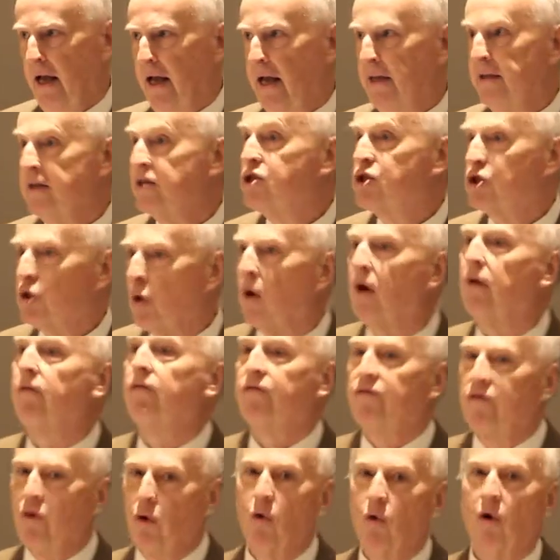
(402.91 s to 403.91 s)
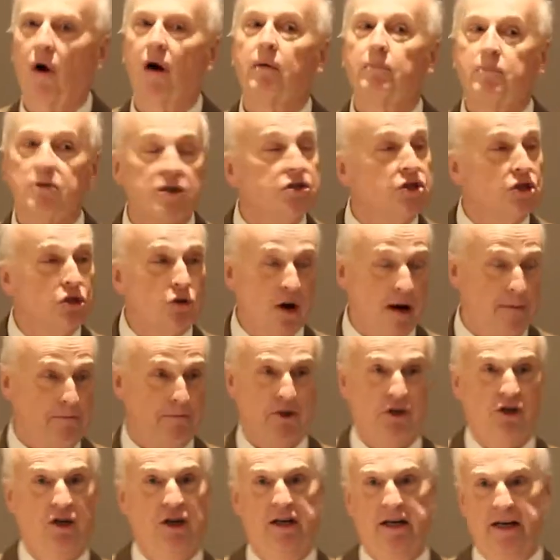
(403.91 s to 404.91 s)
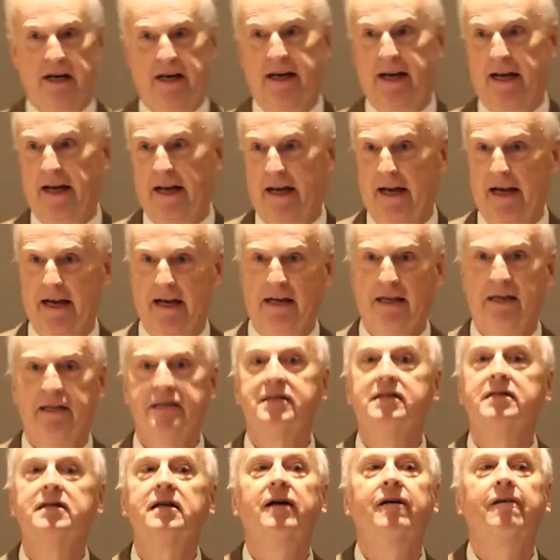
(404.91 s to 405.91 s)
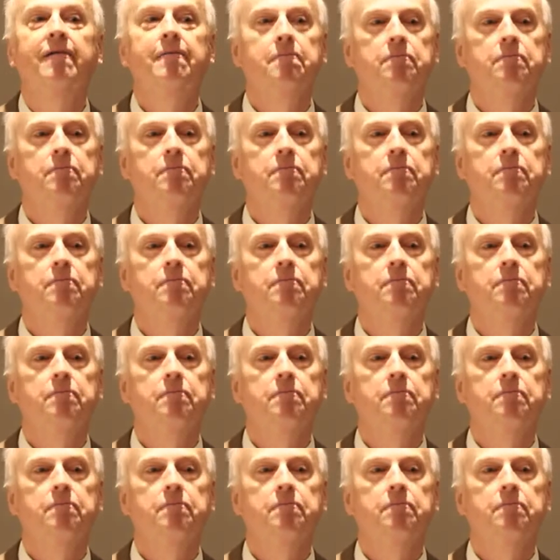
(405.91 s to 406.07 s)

And the short form description is